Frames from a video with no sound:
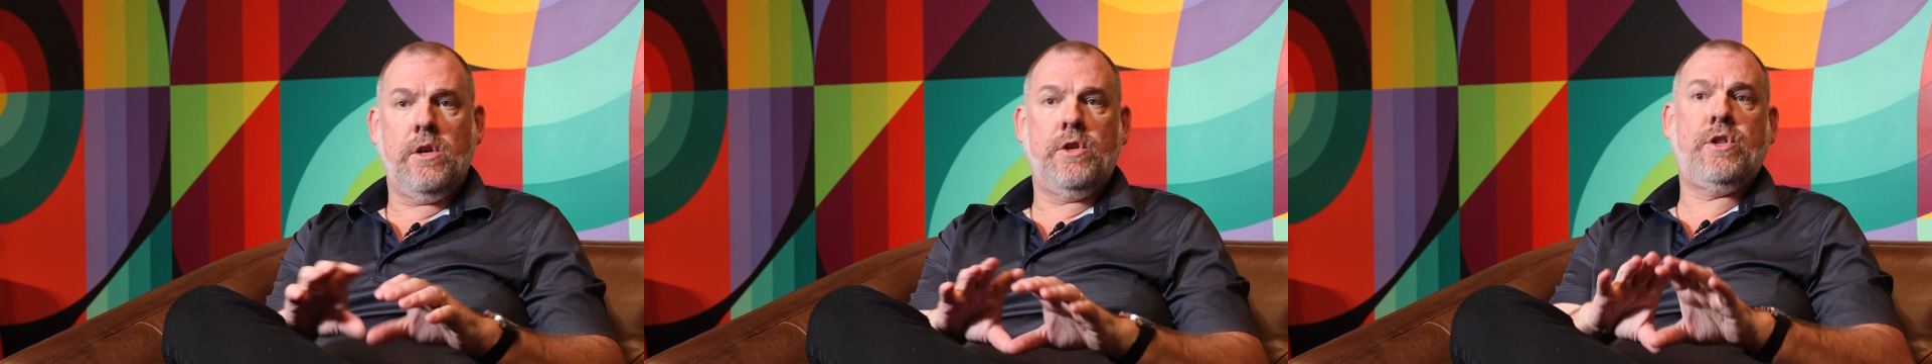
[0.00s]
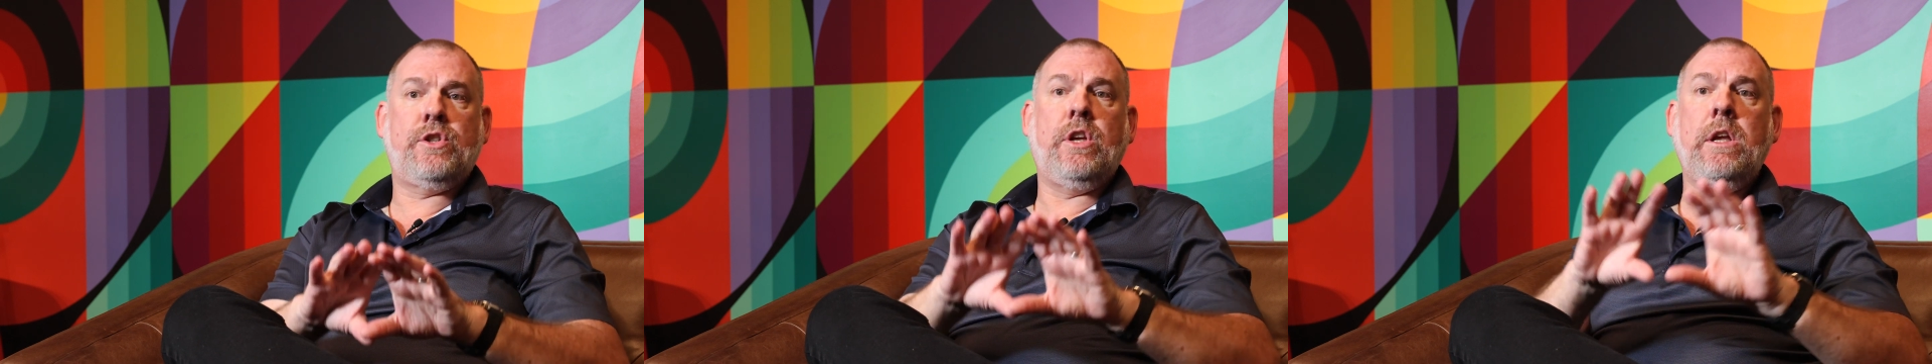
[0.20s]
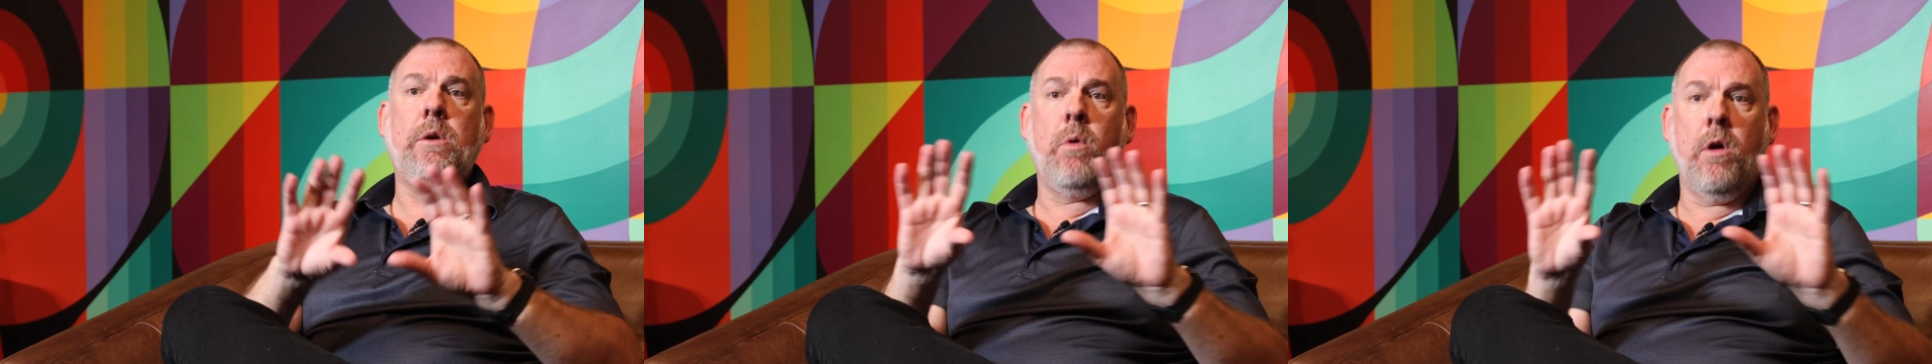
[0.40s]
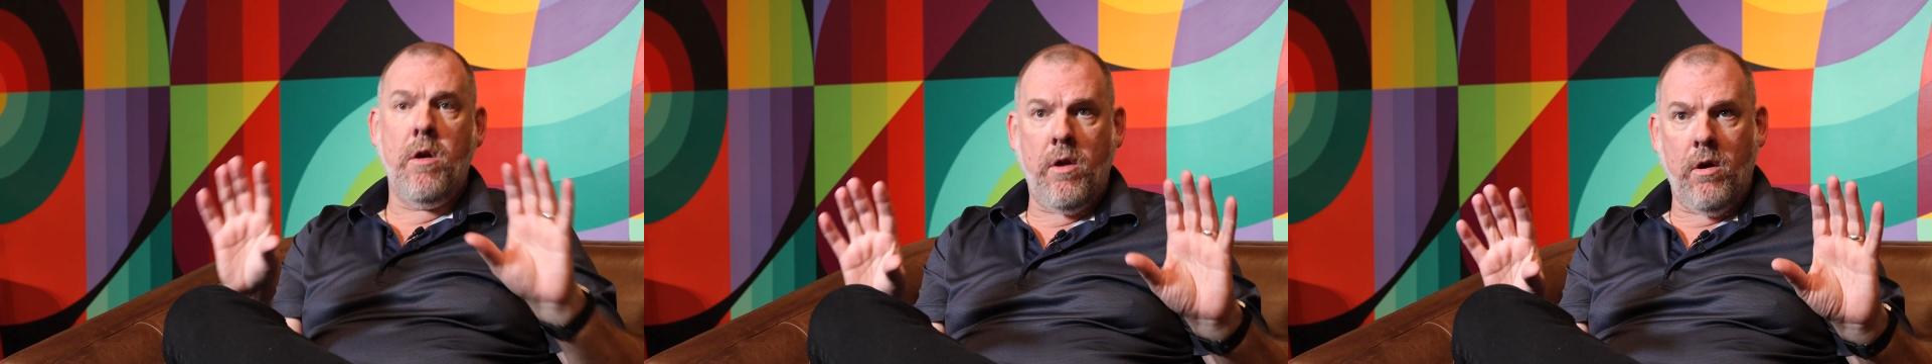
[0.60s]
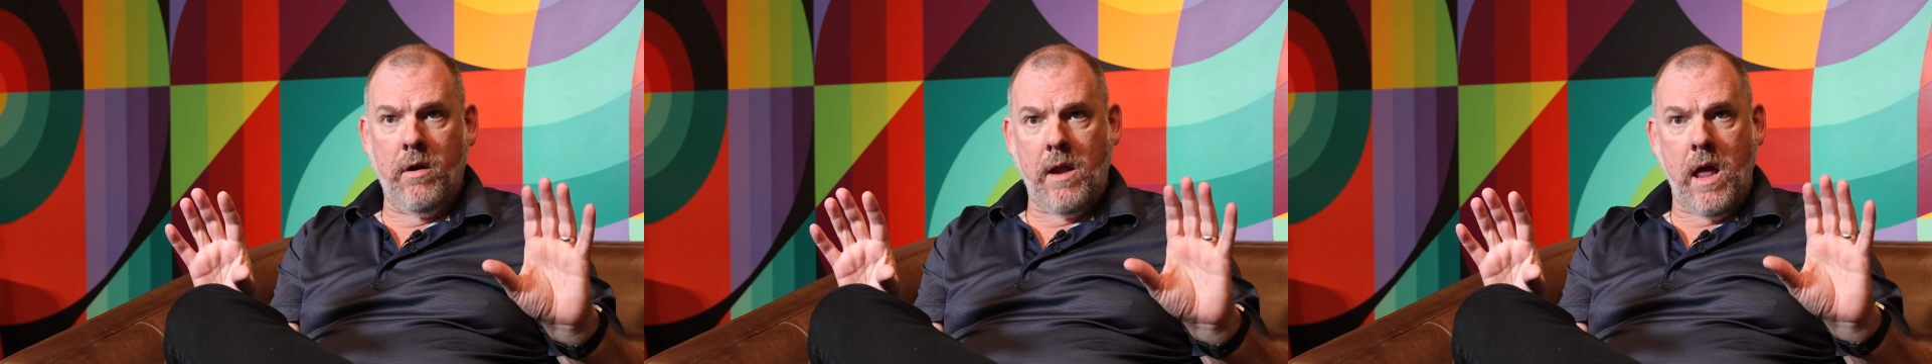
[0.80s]
see
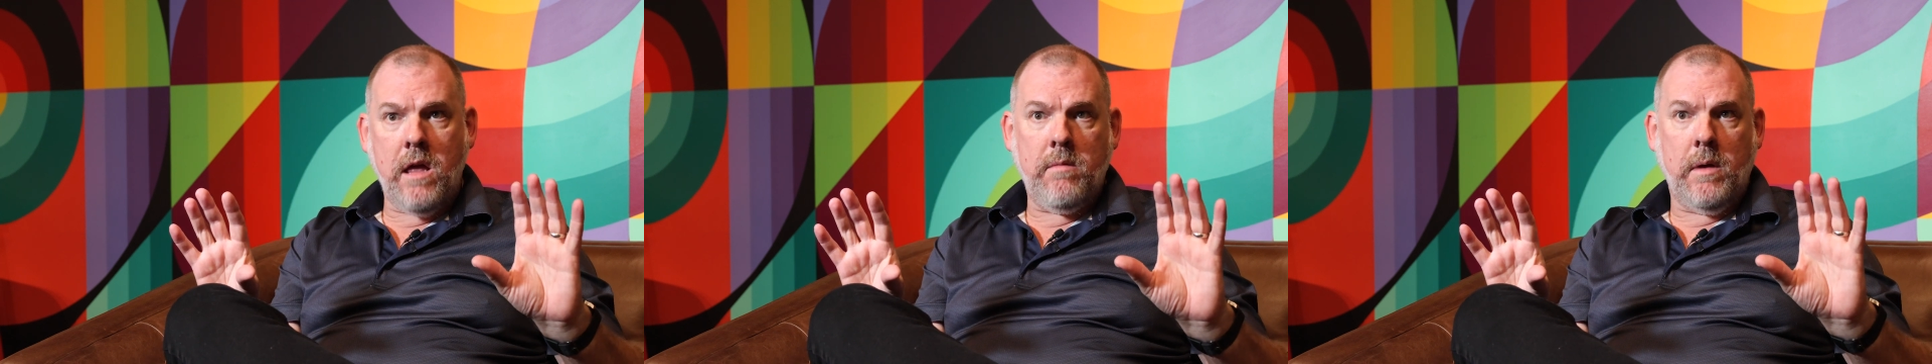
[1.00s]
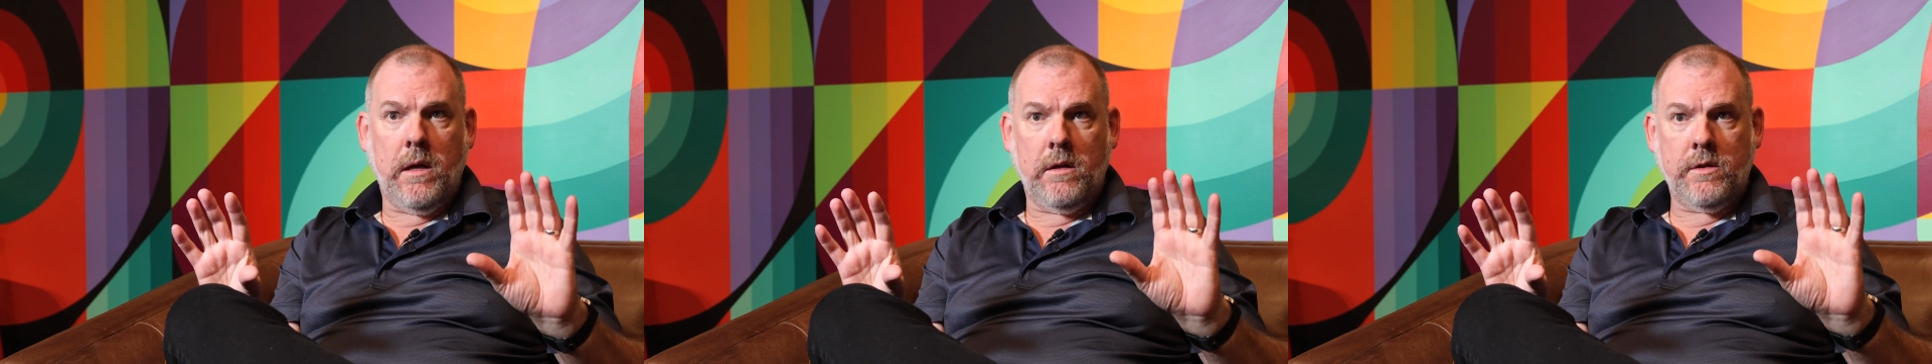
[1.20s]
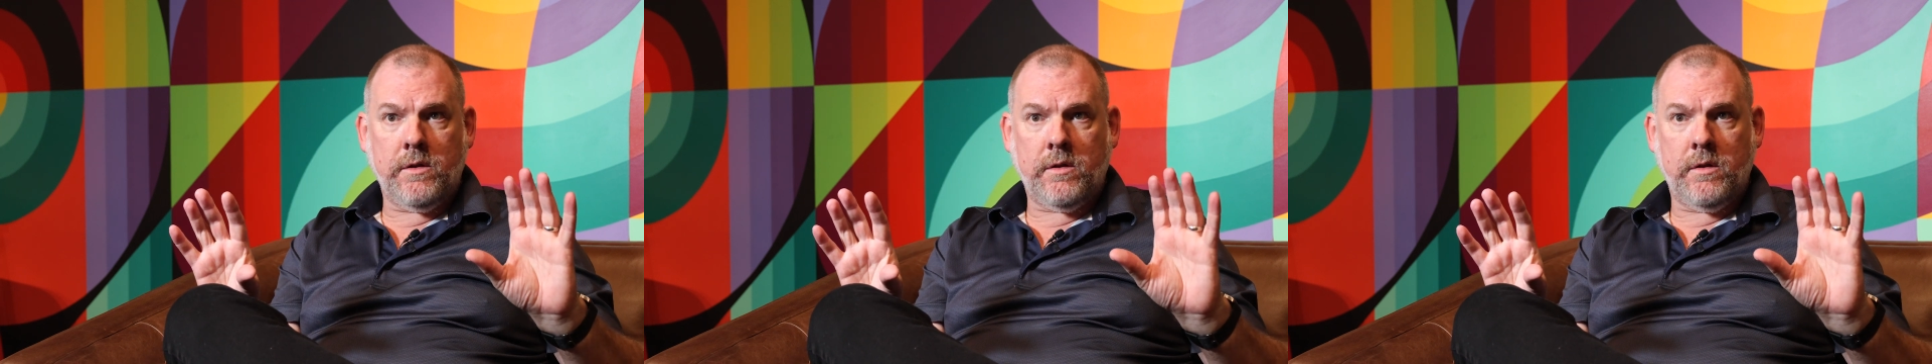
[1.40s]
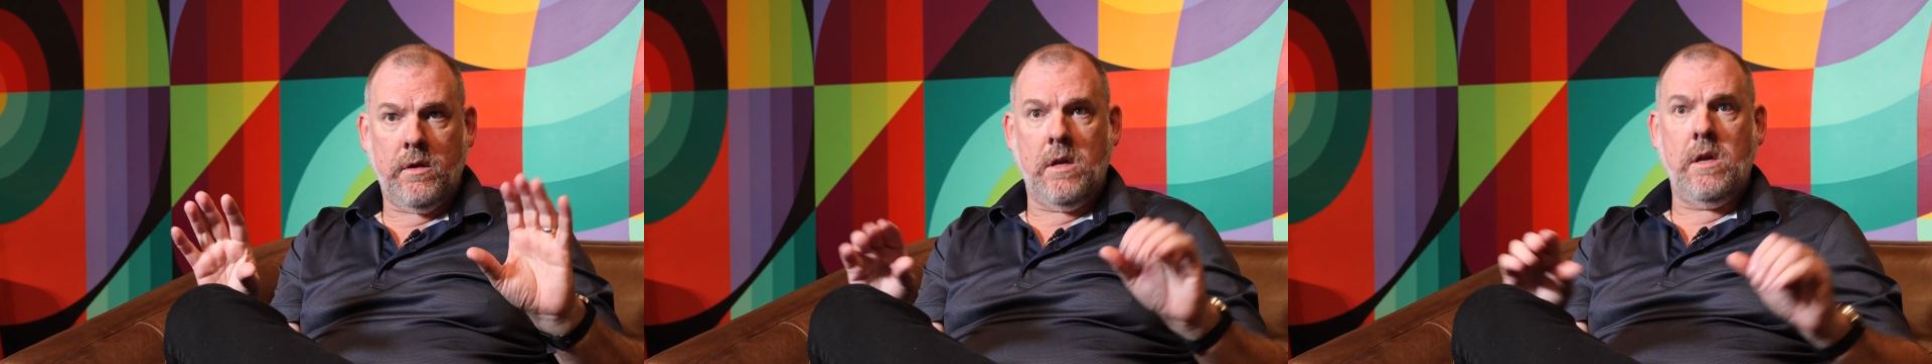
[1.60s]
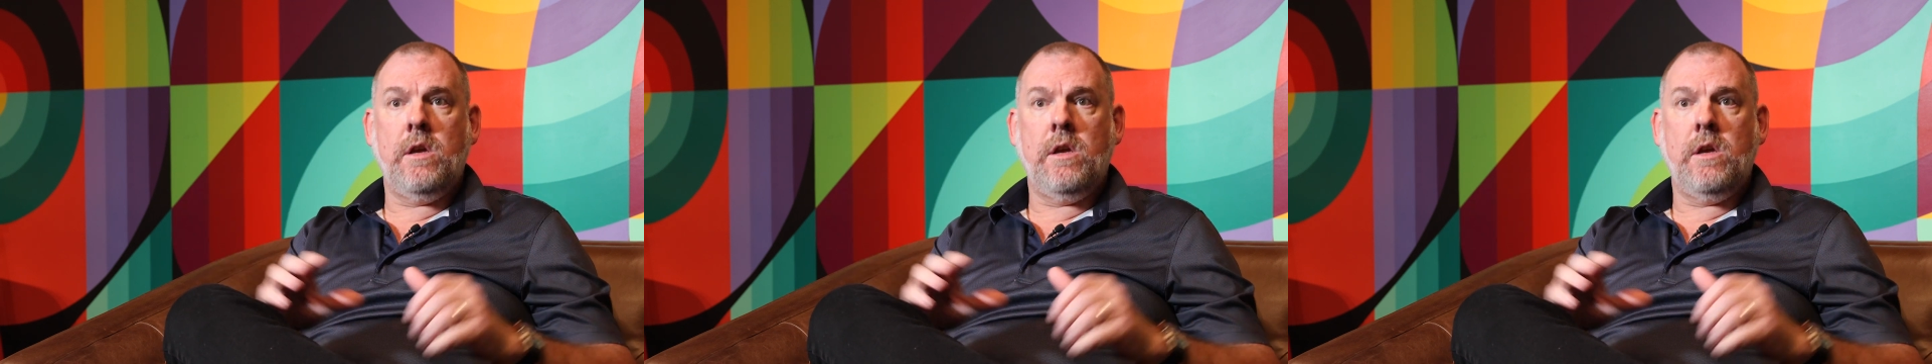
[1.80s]
where their name is,